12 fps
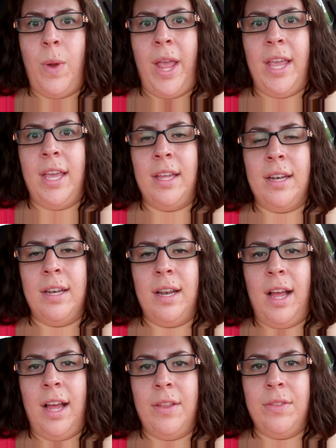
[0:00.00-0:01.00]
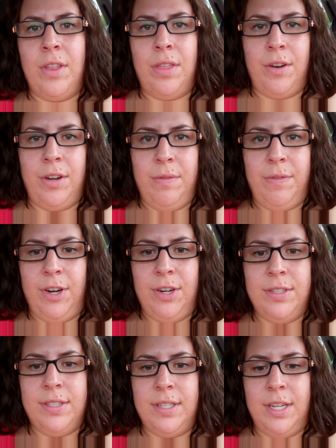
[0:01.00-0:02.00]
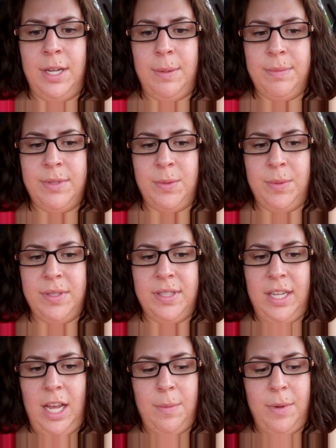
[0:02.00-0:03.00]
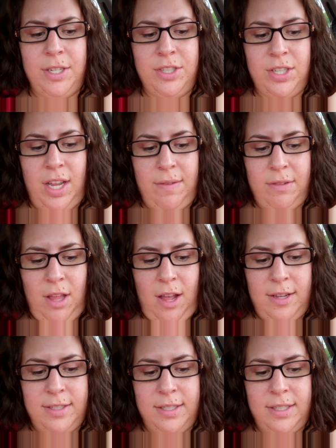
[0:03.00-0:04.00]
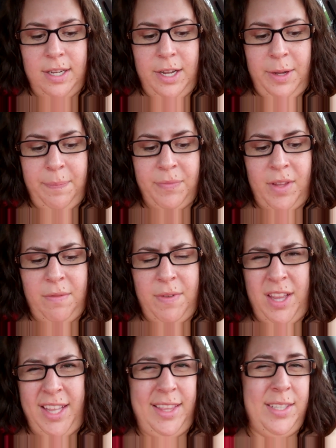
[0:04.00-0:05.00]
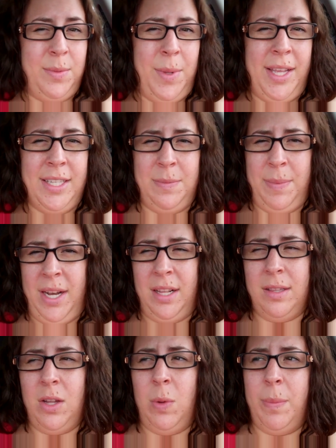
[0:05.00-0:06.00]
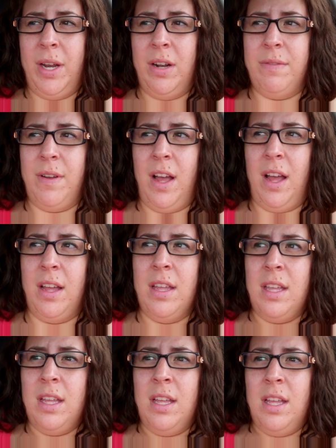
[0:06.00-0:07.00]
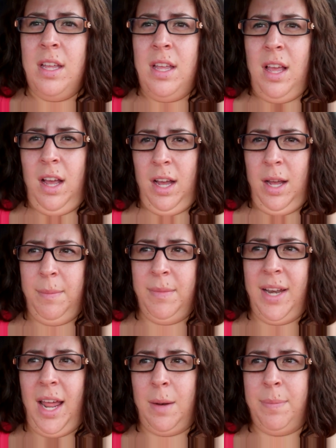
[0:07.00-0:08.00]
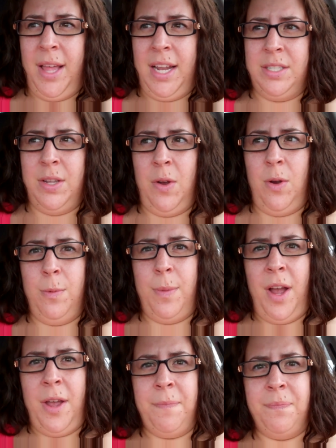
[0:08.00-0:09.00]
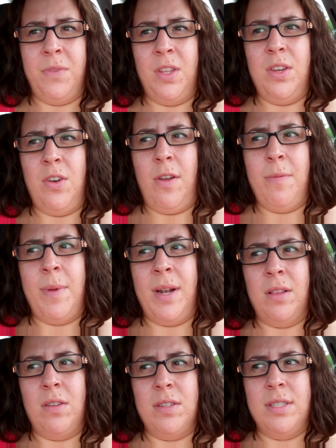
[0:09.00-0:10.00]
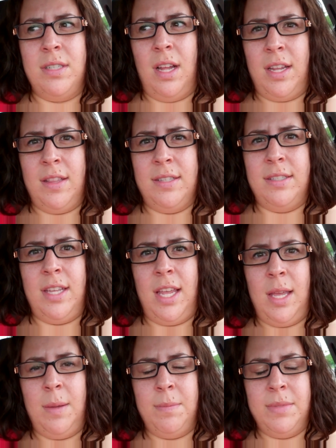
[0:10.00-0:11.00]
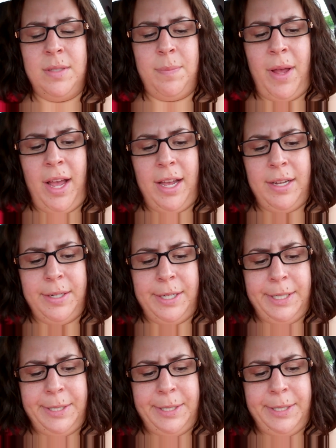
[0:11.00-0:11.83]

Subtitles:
weigh-in on the 31st, so we'll see how much I've lost. I feel like this week has been a little bit of a not a plateau, but you know, I've been a little stuck in the same spot.